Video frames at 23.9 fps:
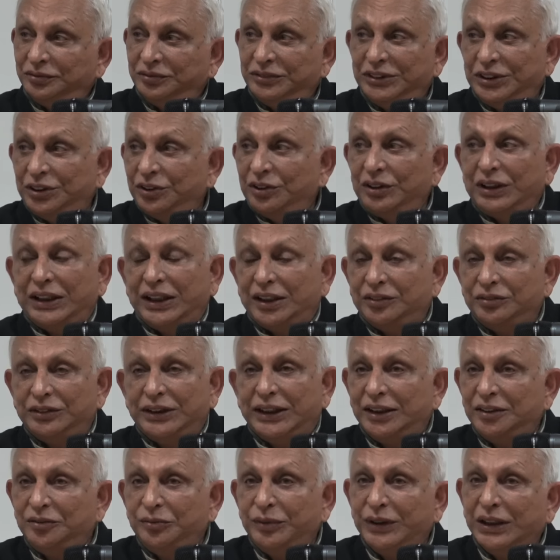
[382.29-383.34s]
we don't have
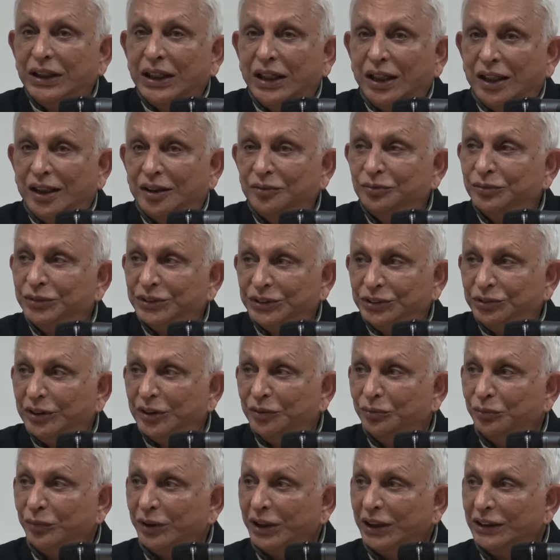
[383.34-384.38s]
that big arms to
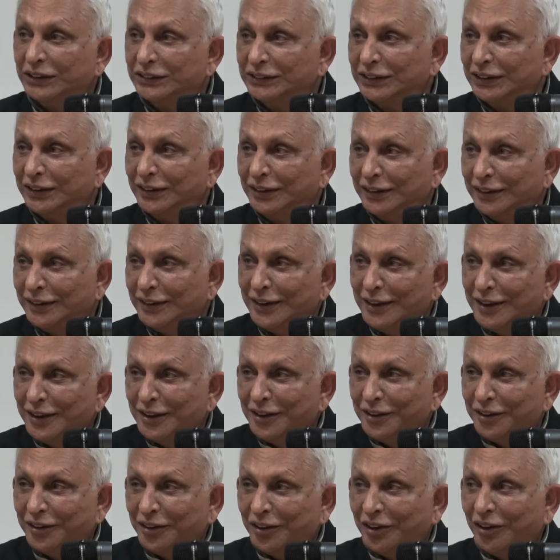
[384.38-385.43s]
embrace it,
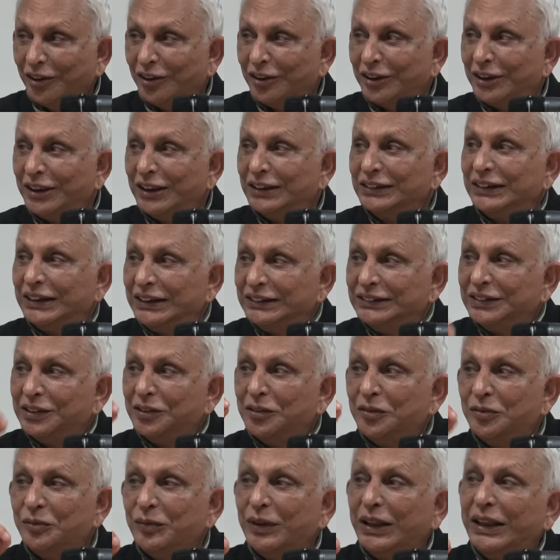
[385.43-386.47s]
nor is
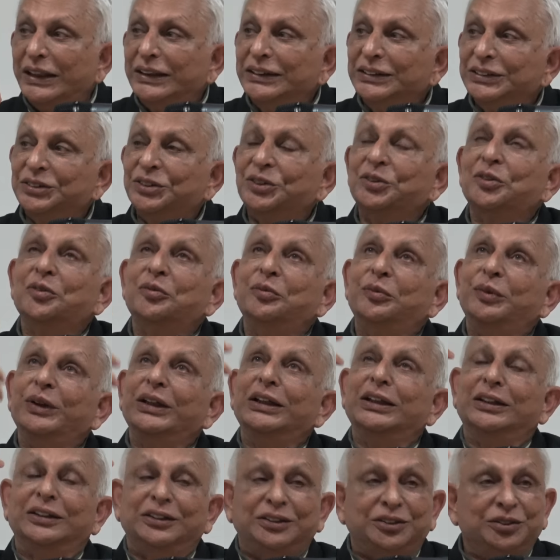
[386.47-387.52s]
our mind so
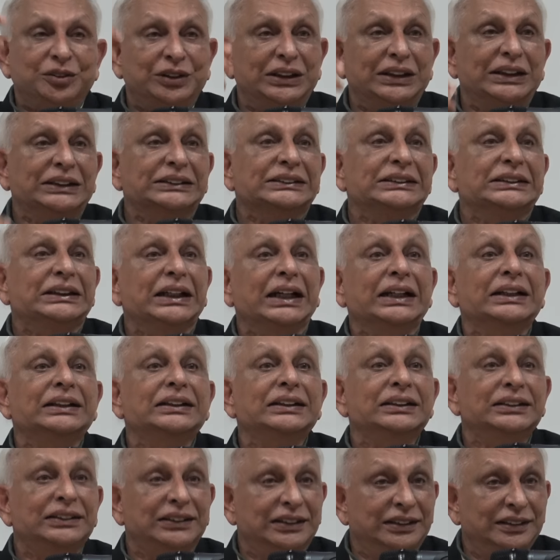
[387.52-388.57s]
big to
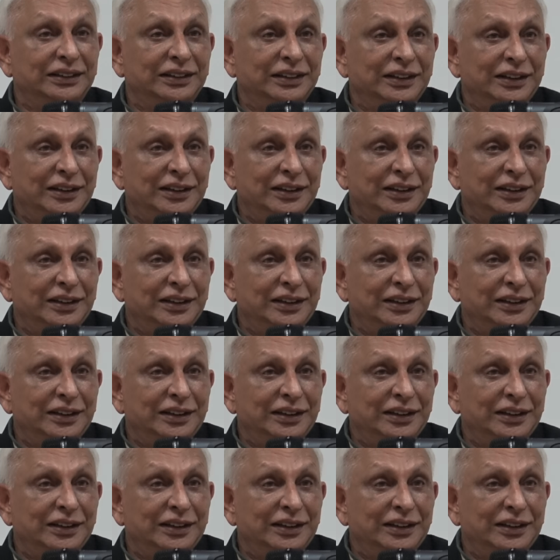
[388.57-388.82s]
understand it,